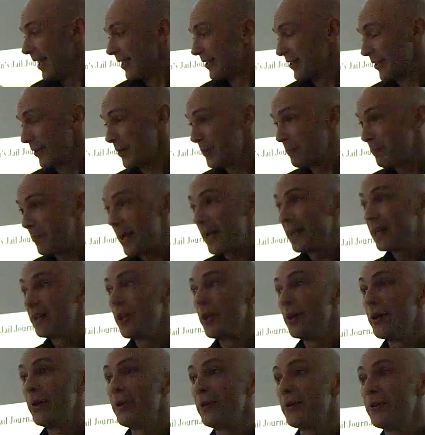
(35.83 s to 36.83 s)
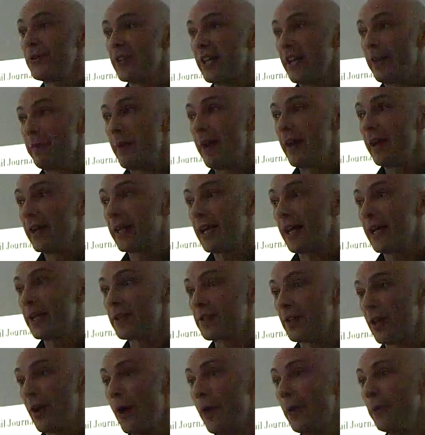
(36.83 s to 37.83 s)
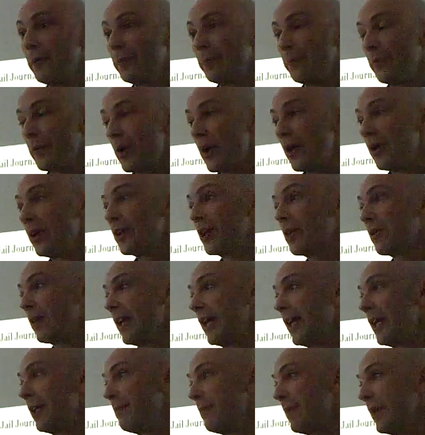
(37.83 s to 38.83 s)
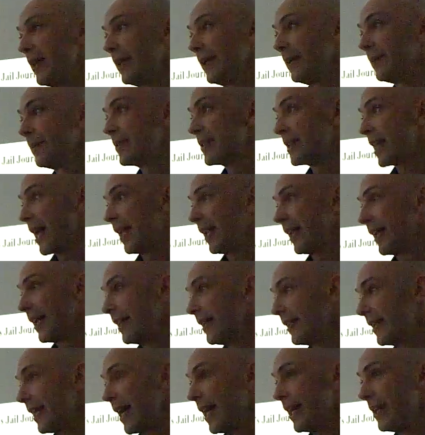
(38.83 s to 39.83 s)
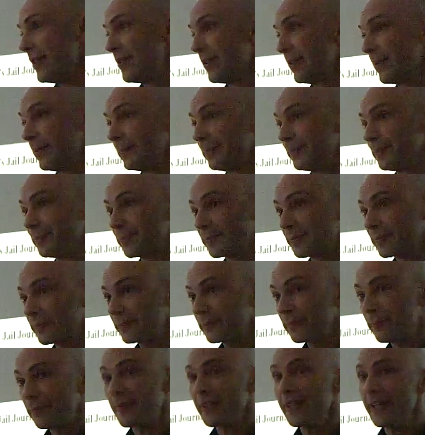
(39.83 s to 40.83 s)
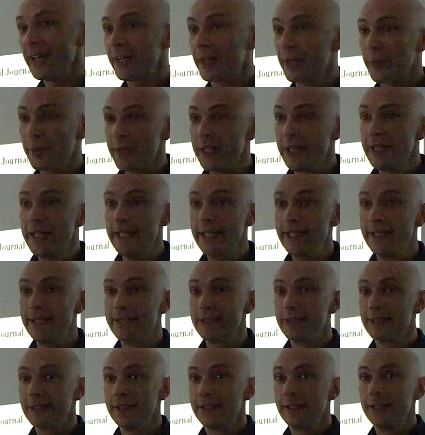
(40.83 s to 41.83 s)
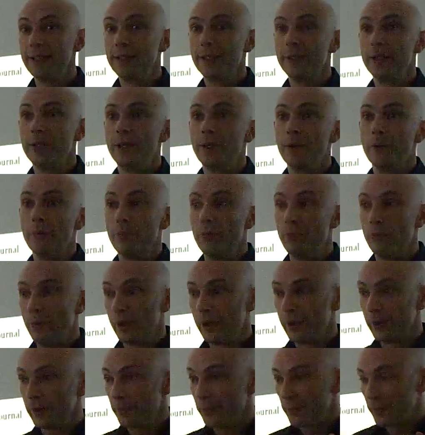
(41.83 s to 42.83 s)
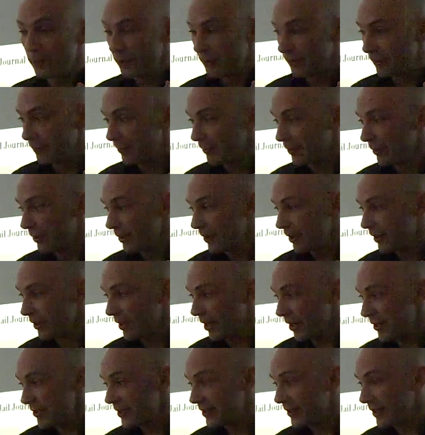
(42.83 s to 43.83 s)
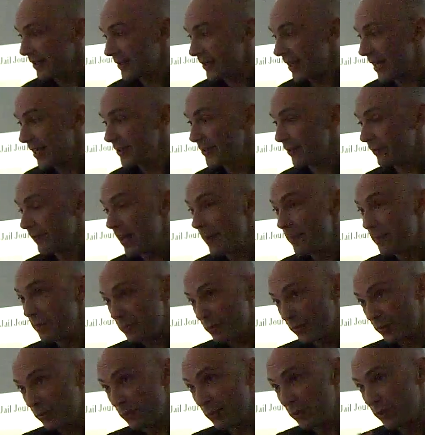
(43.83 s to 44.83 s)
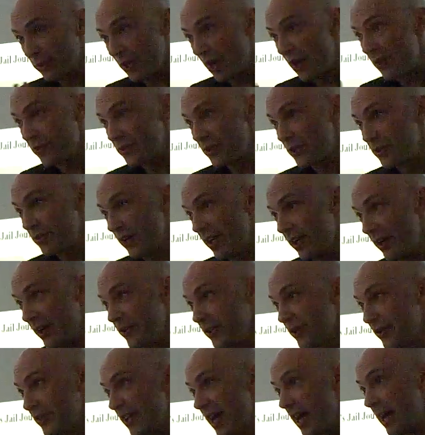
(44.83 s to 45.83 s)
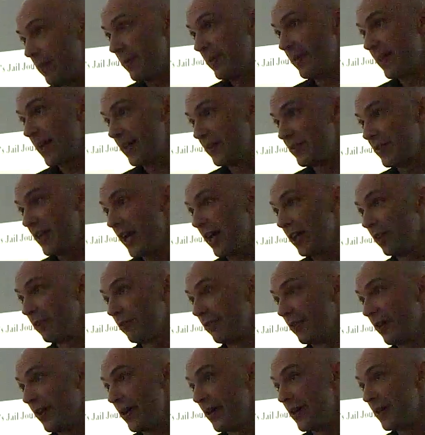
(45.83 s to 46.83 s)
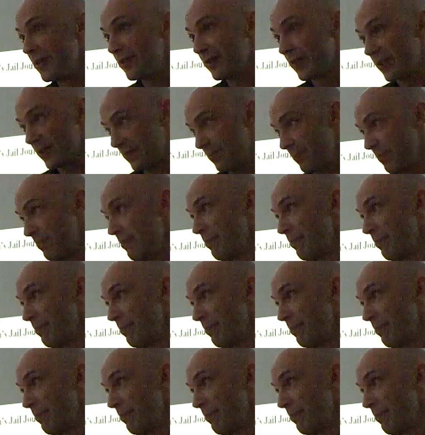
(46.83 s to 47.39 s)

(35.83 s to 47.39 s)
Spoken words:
So it's big news in America. So we all agreed, me, Sally, and the agent, agreed, we'll, because this guy's so famous, we'll concentrate on your time in that jail first. Because